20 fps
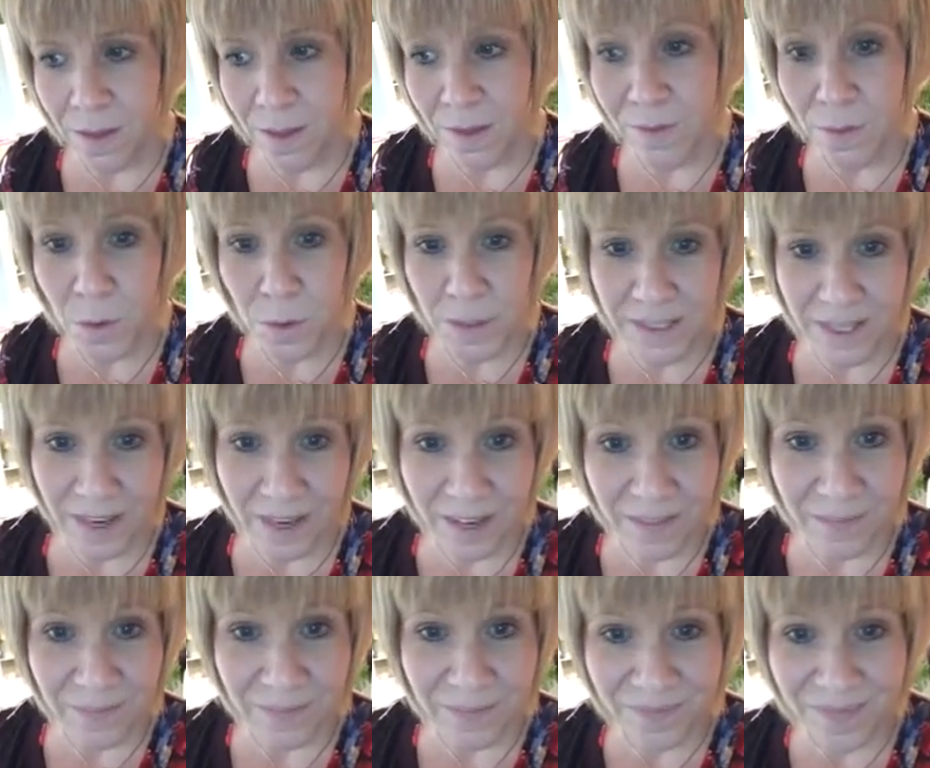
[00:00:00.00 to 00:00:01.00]
the
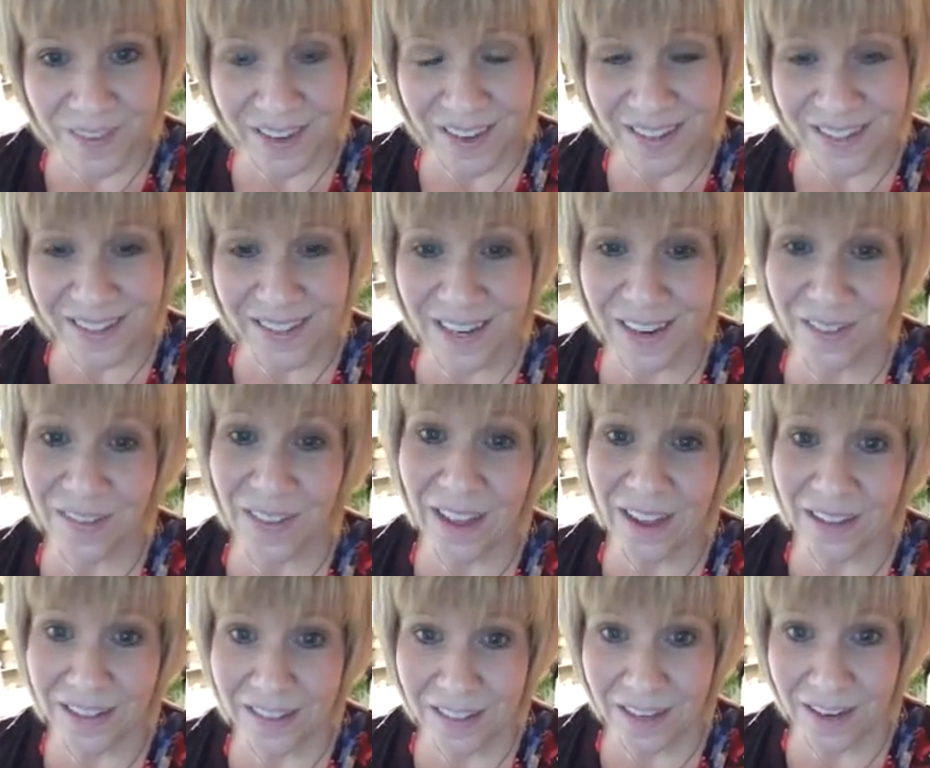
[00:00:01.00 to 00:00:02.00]
foresight instead of the
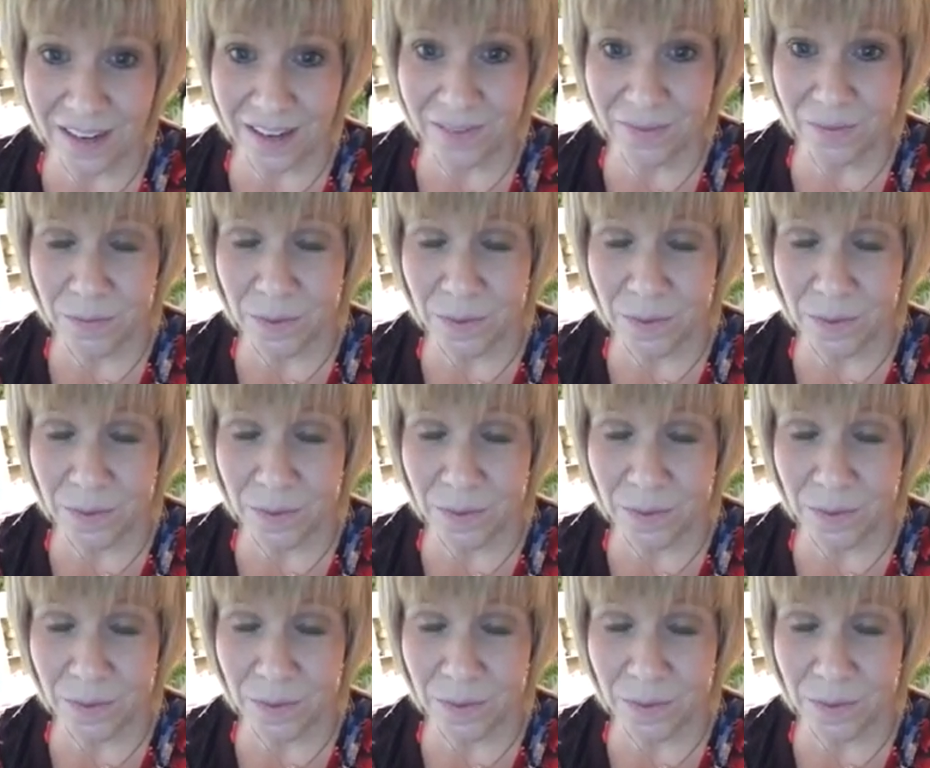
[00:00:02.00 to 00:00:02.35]
hindsight.